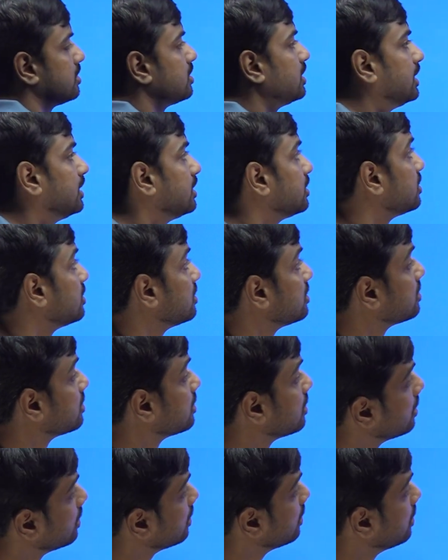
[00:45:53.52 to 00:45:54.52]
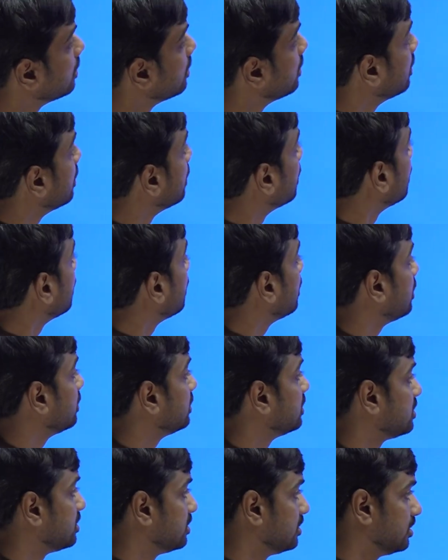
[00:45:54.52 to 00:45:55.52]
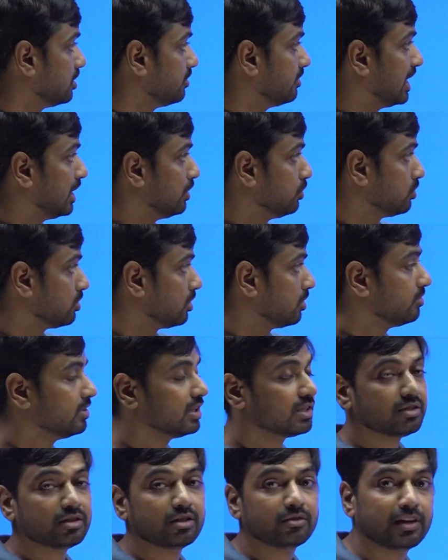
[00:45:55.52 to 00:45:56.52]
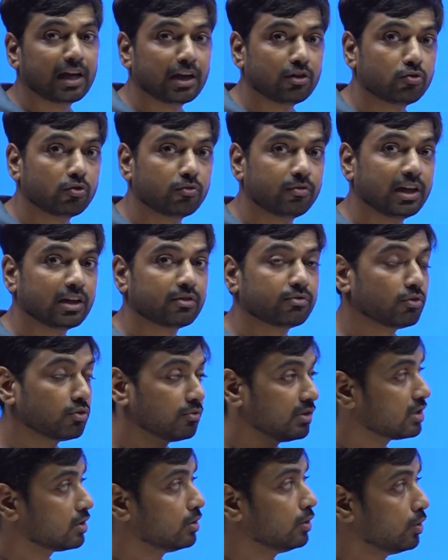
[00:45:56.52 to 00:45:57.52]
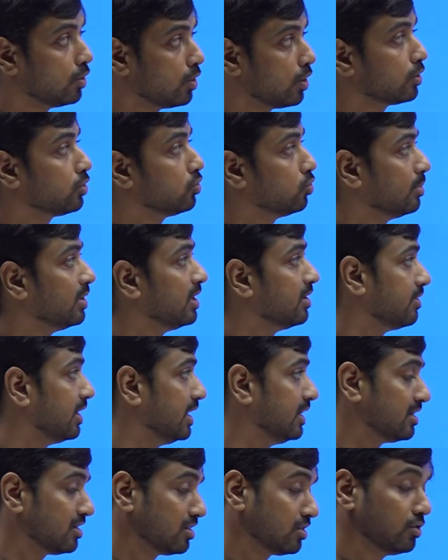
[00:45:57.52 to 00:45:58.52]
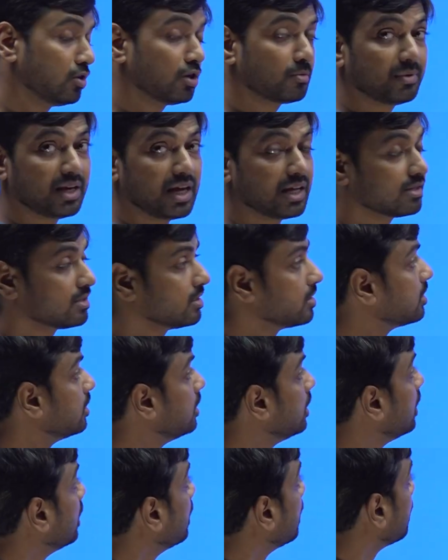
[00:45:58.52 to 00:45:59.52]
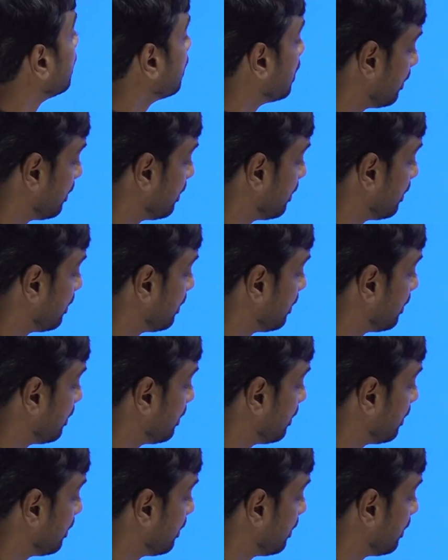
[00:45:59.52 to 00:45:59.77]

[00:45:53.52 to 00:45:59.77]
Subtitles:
say this is the values of, this is the value of x for which log to be defined. This is not my answer. Now